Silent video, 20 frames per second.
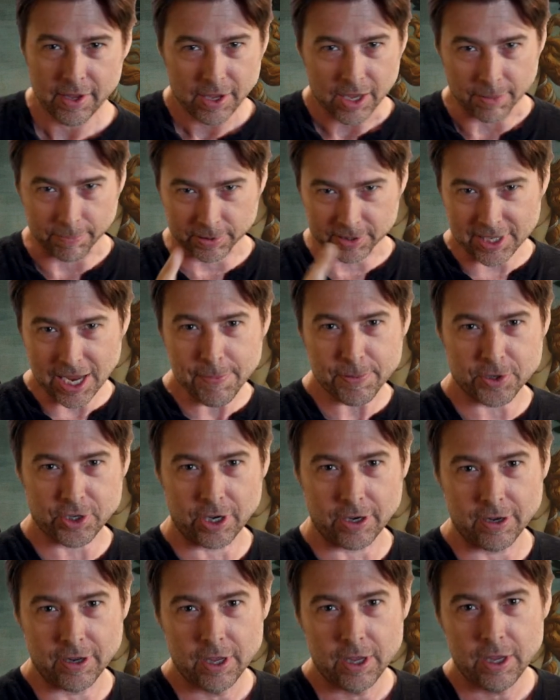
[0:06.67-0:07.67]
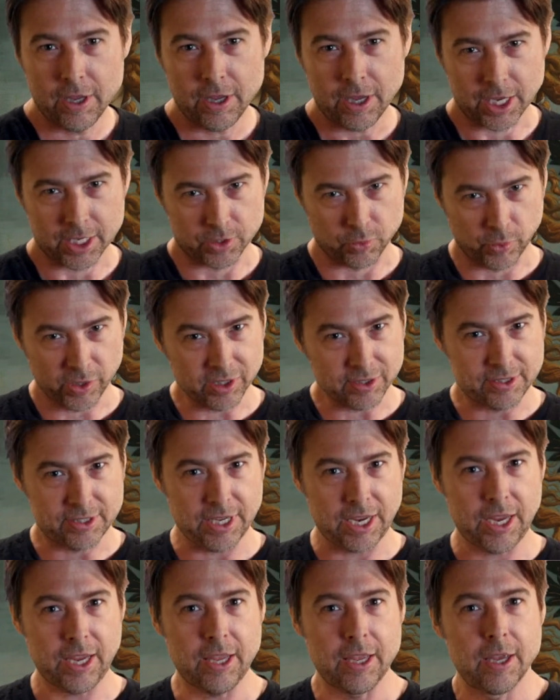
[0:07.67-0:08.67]
And perception, as we'll
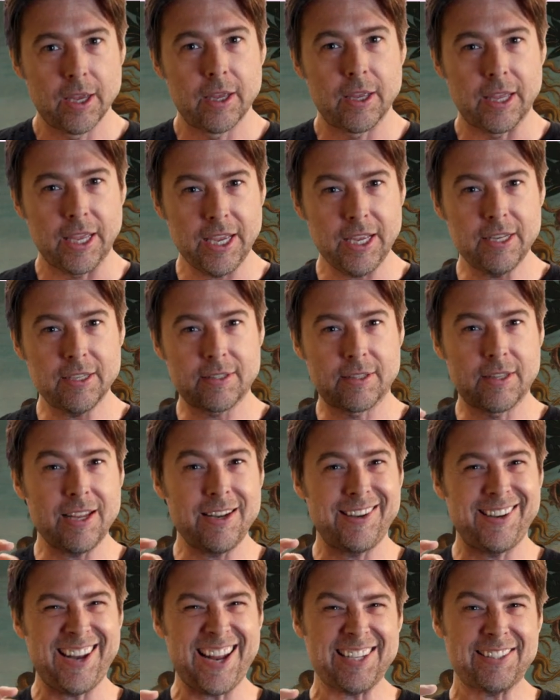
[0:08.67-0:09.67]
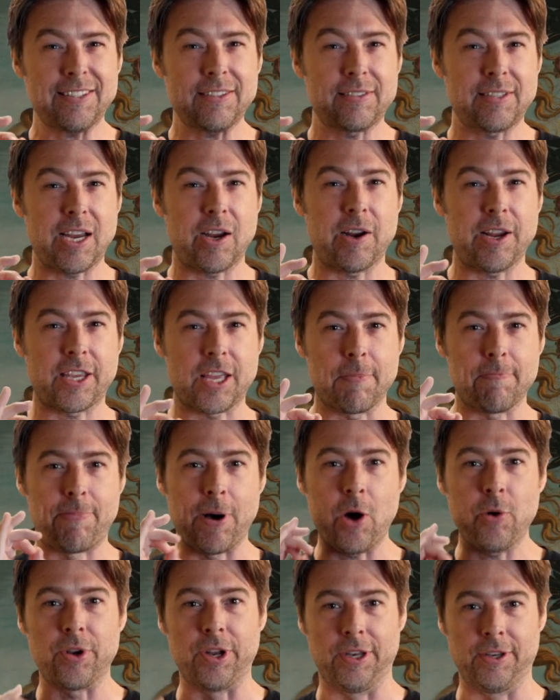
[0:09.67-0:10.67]
see, is the necessary
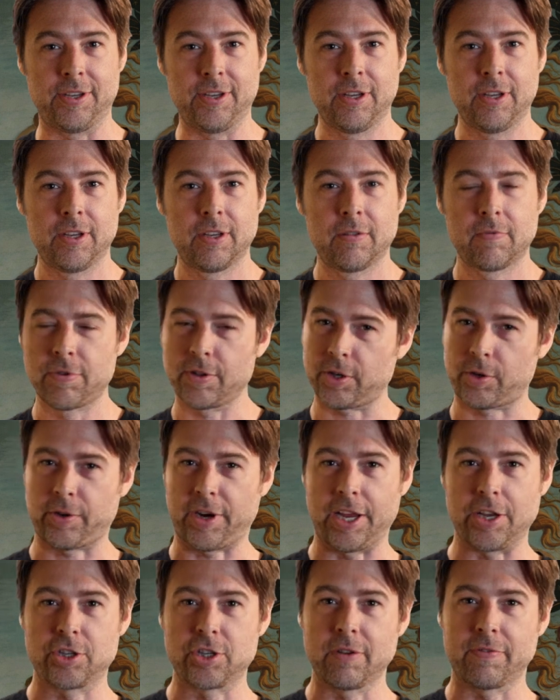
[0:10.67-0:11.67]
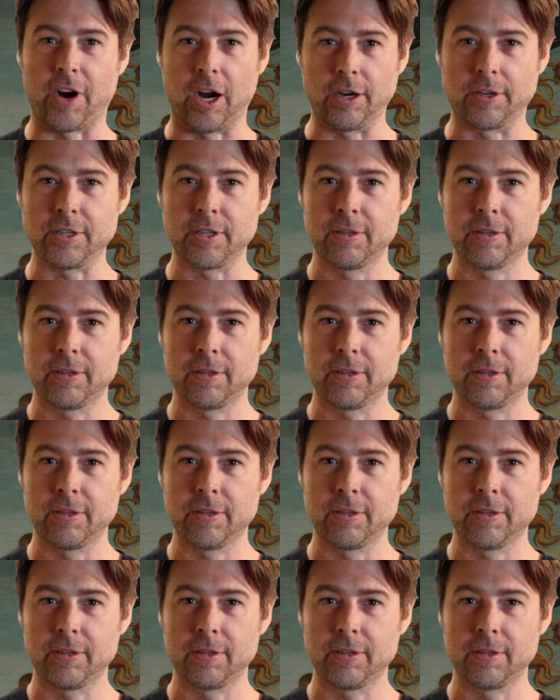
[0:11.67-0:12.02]
component for the creation of art.